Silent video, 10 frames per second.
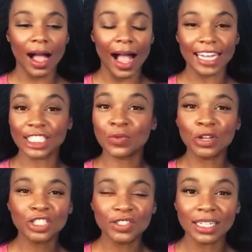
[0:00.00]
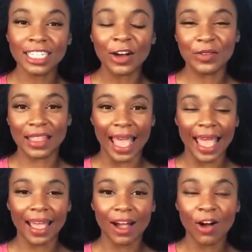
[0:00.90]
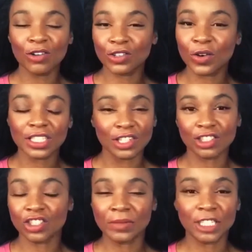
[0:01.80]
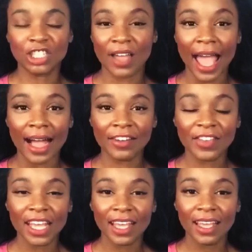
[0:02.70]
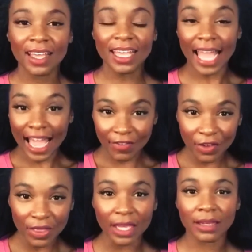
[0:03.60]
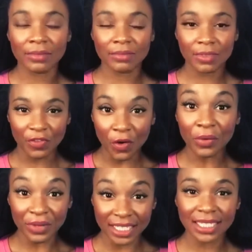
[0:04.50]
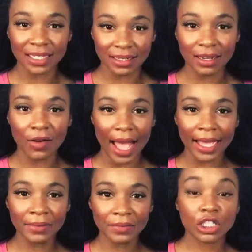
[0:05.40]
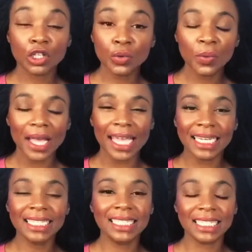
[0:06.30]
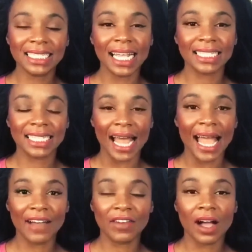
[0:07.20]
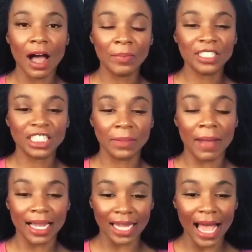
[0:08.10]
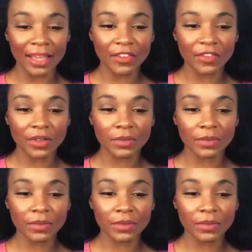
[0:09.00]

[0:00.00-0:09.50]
I just want you to know that. Hold on to those dreams that you have. He gave you them for a reason, okay? 2, any success that I have accomplished in my life,